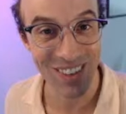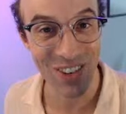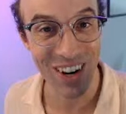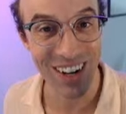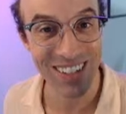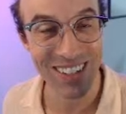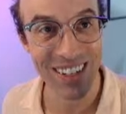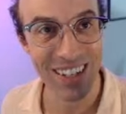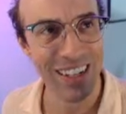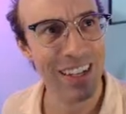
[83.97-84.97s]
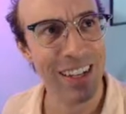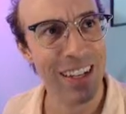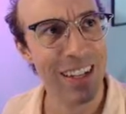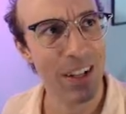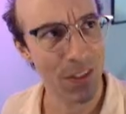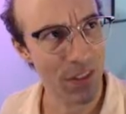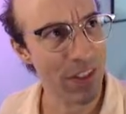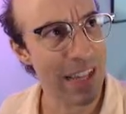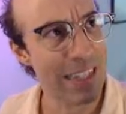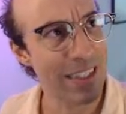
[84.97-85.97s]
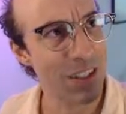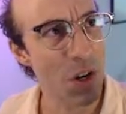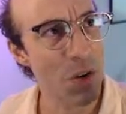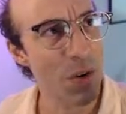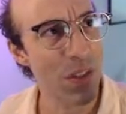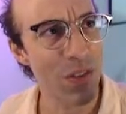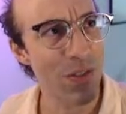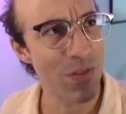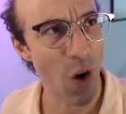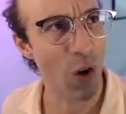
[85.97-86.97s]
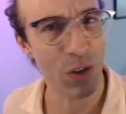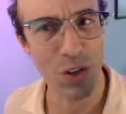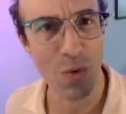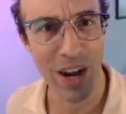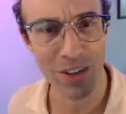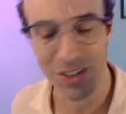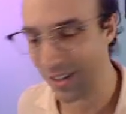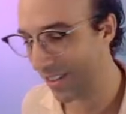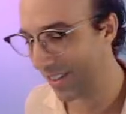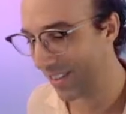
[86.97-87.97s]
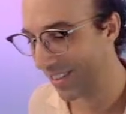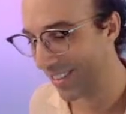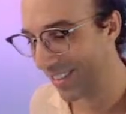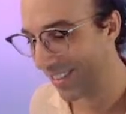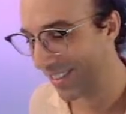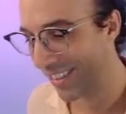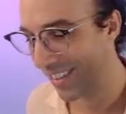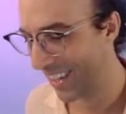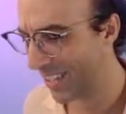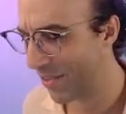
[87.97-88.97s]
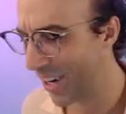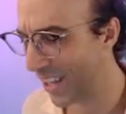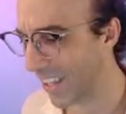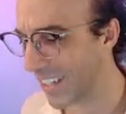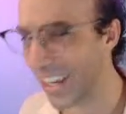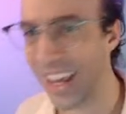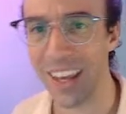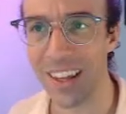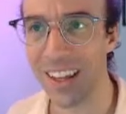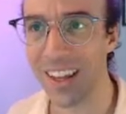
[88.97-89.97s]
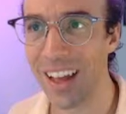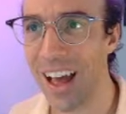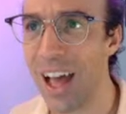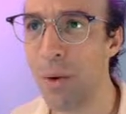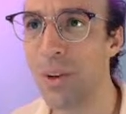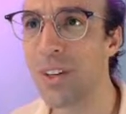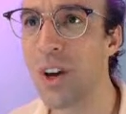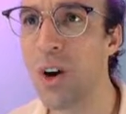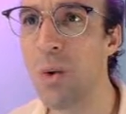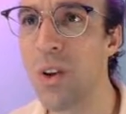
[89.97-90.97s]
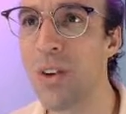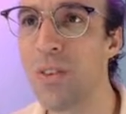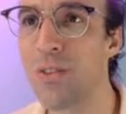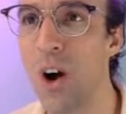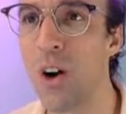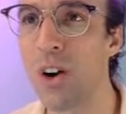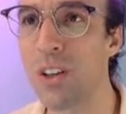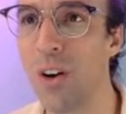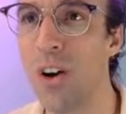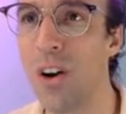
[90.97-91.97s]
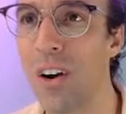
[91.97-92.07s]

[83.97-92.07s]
for us? Let's go in the frog direction. That's a funny thing to say. I want to go where the frogs are.